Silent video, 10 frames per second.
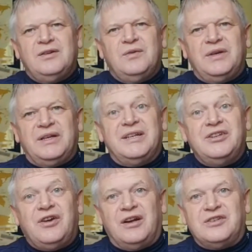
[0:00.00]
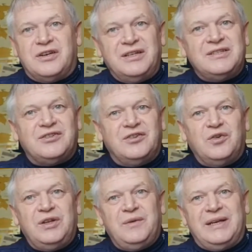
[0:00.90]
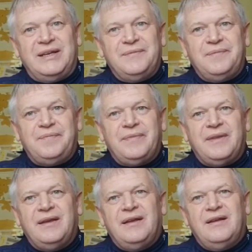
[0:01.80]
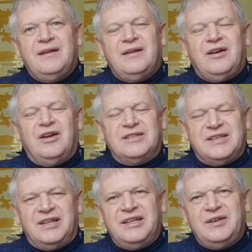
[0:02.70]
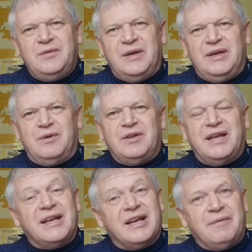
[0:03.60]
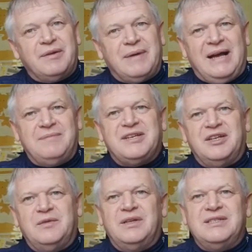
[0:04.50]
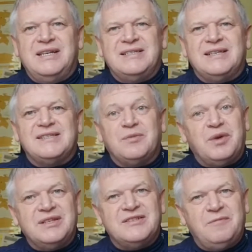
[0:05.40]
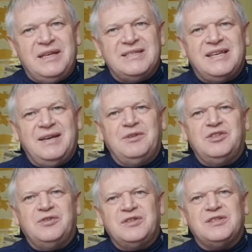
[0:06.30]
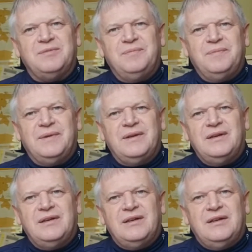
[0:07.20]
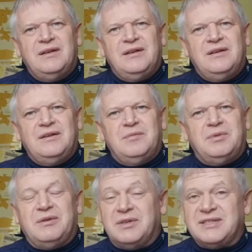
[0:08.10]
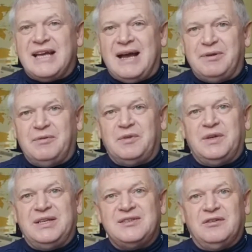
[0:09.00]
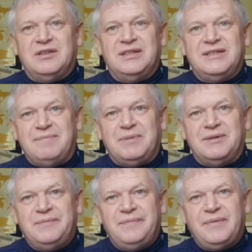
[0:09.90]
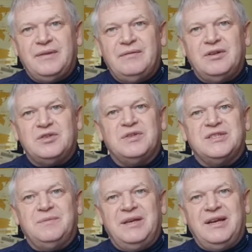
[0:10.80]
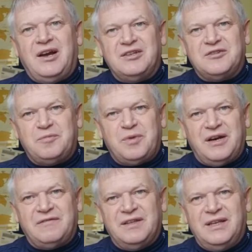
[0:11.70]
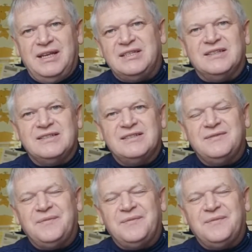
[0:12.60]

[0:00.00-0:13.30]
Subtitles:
We continue our journeys through Holy Week. On Sunday we were thinking about Palm Sunday when Jesus, the Prince of Peace, came to Jerusalem. But he wasn't happy with what he saw in the temple, which was to be a house of prayer for the nations.